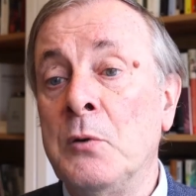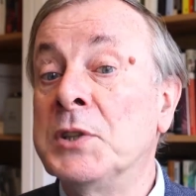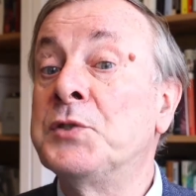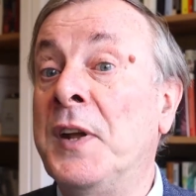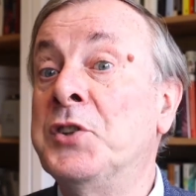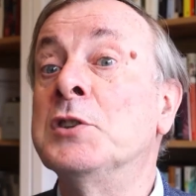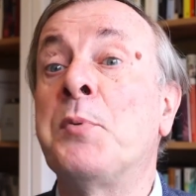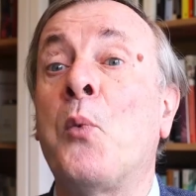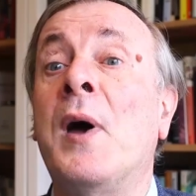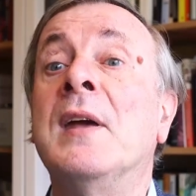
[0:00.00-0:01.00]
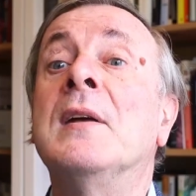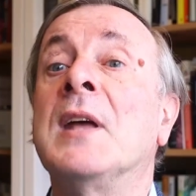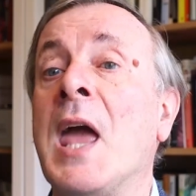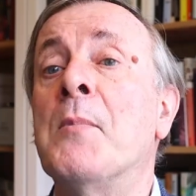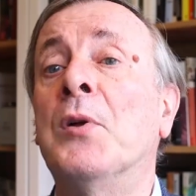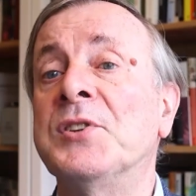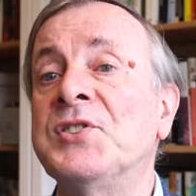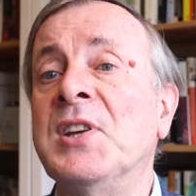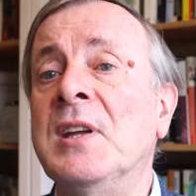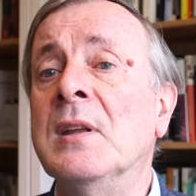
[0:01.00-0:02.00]
Christopher Hitchens, by the way, came on the
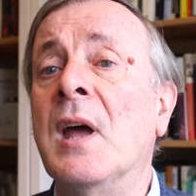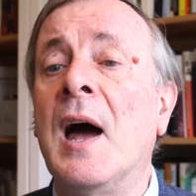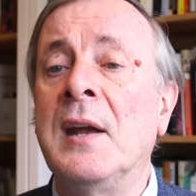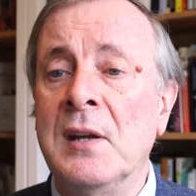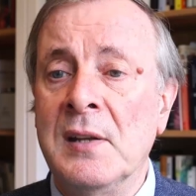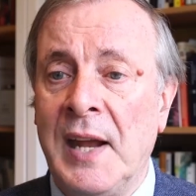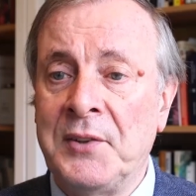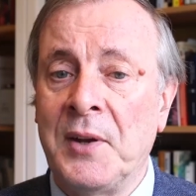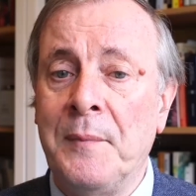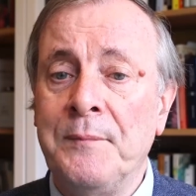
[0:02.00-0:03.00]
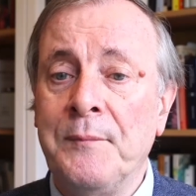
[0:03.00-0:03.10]
scene a year later.